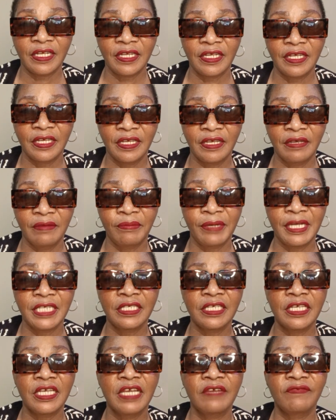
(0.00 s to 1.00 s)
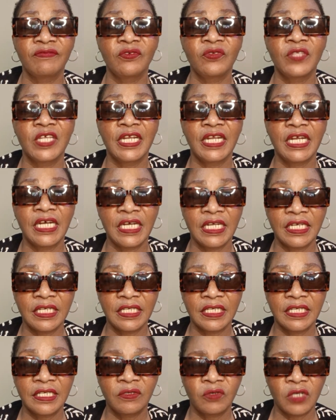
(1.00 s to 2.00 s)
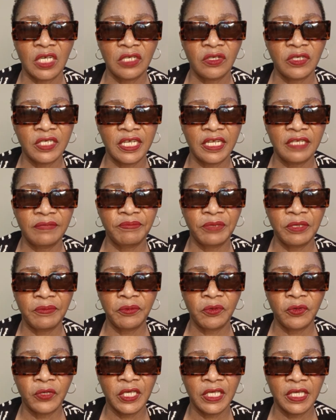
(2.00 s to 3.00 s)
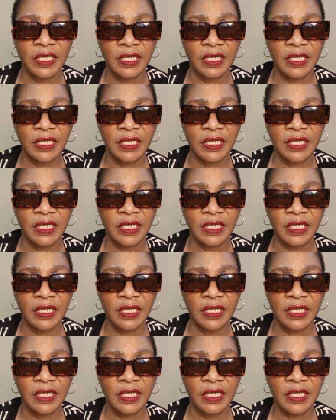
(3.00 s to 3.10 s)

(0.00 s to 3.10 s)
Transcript: Passy gave you the land. You cannot tell people here.